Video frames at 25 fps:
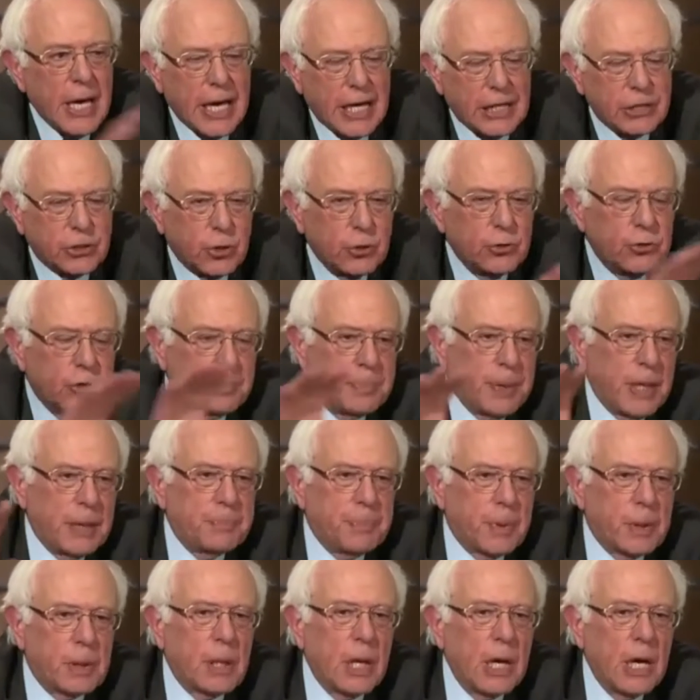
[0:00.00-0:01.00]
as do the
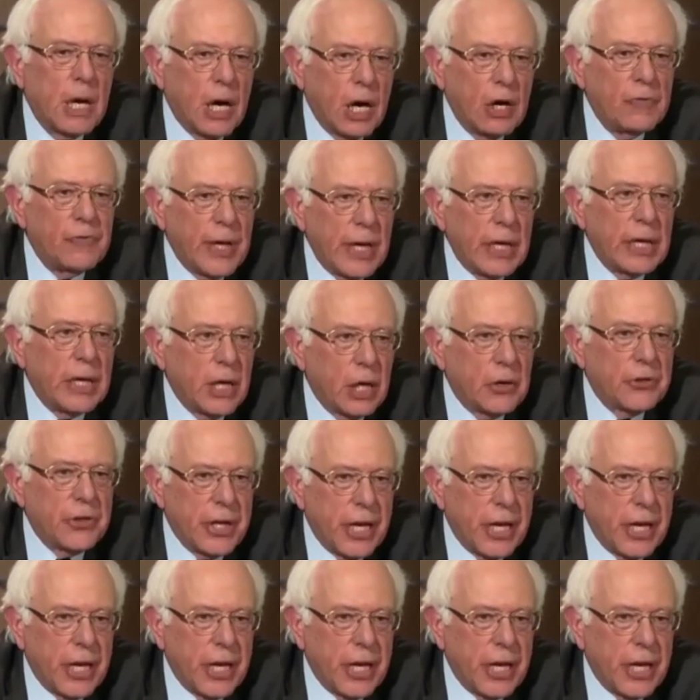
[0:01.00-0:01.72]
people of any other